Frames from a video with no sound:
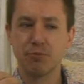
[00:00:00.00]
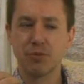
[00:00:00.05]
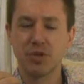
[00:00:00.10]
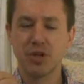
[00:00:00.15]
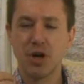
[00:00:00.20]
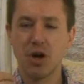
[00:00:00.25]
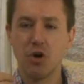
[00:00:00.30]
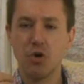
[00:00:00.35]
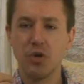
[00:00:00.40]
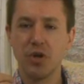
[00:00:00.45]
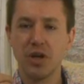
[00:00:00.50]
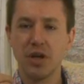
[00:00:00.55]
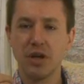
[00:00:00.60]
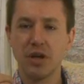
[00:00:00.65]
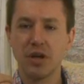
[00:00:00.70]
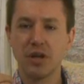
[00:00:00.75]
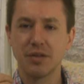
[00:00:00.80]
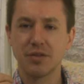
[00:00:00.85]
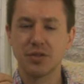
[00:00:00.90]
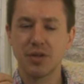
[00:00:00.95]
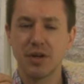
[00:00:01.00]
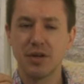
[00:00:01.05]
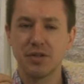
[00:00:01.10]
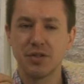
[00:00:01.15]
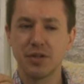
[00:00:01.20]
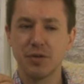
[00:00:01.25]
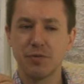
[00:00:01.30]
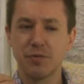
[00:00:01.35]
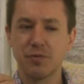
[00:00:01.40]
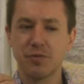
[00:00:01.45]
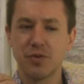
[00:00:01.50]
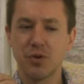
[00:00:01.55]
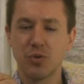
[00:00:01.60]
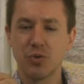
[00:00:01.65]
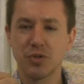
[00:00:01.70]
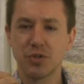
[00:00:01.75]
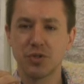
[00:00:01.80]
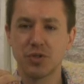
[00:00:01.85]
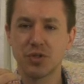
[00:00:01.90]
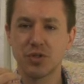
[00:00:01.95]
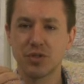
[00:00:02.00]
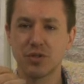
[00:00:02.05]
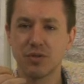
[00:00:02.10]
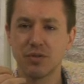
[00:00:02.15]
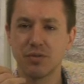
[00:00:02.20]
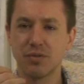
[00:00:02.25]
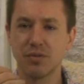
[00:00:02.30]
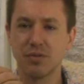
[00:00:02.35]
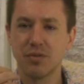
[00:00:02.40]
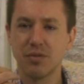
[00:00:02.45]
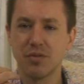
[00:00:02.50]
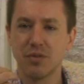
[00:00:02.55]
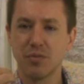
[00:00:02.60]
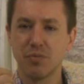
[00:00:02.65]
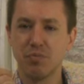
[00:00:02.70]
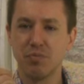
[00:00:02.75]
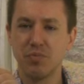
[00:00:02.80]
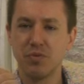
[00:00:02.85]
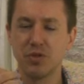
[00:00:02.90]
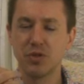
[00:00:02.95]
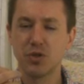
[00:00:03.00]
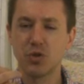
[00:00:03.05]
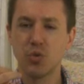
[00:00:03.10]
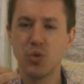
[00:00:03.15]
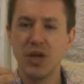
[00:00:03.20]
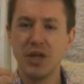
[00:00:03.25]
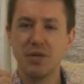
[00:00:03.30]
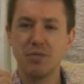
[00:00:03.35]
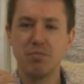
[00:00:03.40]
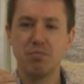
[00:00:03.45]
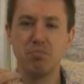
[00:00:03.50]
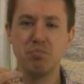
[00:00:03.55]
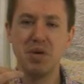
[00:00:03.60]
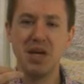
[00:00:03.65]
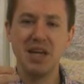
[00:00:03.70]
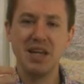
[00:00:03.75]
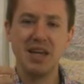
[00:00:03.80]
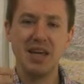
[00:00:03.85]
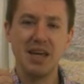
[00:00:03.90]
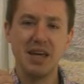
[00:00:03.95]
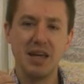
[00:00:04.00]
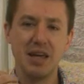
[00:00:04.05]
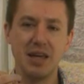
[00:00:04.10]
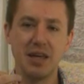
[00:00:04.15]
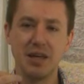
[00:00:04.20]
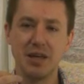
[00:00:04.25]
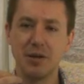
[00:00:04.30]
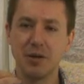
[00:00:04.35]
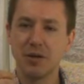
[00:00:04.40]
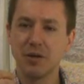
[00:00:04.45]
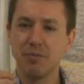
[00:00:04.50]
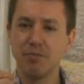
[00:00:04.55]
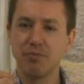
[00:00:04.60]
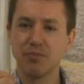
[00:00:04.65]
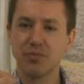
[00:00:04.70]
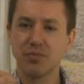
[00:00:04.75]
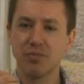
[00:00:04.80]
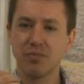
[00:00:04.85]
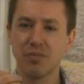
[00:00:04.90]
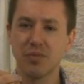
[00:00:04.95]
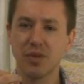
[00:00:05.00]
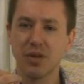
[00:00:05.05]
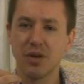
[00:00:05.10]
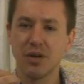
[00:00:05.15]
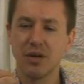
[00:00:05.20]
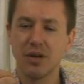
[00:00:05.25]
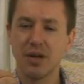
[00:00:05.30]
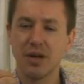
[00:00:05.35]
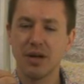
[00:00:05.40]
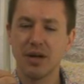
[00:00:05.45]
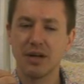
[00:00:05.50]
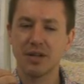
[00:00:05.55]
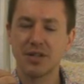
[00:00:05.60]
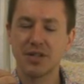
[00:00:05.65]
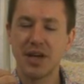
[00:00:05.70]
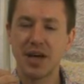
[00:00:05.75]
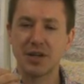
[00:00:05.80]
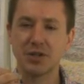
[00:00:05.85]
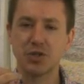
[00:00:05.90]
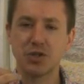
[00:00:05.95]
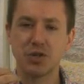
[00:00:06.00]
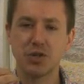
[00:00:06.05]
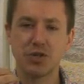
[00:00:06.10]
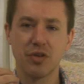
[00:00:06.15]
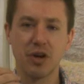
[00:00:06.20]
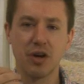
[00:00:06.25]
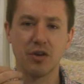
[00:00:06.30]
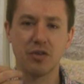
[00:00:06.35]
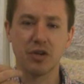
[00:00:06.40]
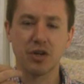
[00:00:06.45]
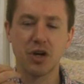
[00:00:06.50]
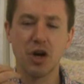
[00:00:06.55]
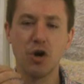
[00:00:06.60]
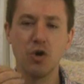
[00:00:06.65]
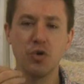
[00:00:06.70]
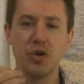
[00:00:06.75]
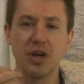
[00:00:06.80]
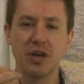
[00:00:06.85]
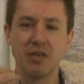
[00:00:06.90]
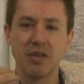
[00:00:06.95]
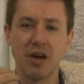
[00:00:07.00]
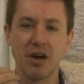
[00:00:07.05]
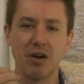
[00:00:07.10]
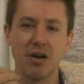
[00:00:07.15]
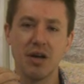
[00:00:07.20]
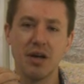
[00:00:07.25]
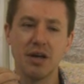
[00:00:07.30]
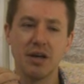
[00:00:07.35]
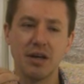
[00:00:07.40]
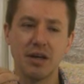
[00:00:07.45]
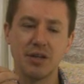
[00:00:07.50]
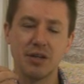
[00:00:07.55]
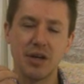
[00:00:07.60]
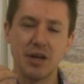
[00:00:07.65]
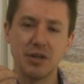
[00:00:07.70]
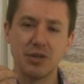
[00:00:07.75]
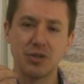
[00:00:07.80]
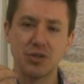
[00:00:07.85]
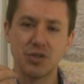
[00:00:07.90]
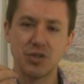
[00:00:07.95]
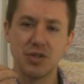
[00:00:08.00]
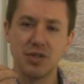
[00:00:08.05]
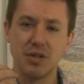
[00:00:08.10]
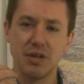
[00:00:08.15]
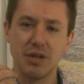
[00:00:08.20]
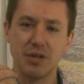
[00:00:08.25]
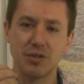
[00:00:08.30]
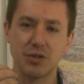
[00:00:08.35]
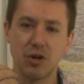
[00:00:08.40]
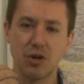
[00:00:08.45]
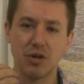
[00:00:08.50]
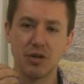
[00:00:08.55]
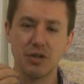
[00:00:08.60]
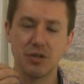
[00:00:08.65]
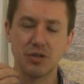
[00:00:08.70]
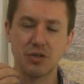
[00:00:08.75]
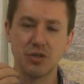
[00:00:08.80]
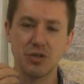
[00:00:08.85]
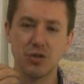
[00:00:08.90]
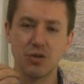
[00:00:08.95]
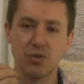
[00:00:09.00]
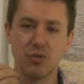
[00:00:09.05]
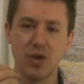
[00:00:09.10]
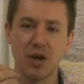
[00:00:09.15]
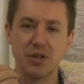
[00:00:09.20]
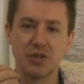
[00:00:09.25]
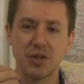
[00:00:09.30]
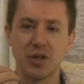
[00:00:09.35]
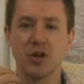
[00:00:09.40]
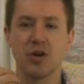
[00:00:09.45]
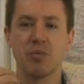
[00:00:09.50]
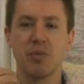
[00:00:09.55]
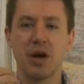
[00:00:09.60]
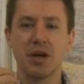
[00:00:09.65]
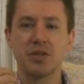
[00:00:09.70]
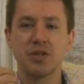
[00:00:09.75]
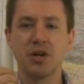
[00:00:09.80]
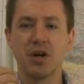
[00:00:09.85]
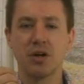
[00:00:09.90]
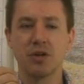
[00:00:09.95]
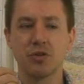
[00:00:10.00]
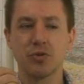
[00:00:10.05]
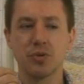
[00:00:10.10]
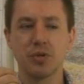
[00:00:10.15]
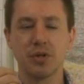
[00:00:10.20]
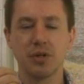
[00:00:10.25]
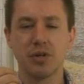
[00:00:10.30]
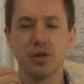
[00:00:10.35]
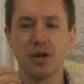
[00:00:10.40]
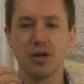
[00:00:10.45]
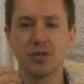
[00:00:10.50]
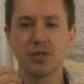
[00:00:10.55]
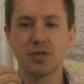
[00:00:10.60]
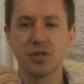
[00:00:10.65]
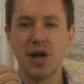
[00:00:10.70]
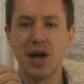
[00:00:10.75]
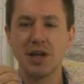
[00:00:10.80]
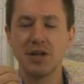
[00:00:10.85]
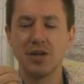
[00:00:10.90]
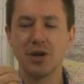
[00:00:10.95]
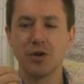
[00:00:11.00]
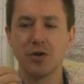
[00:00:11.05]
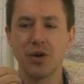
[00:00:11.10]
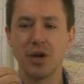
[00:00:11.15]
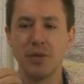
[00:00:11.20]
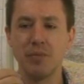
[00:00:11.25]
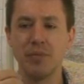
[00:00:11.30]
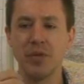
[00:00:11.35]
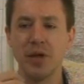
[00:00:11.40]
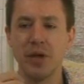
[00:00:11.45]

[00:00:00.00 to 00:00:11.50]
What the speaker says: coating. It's as if there was the sweet beany texture there. The coating there is is still resting on my tongue to a slight degree.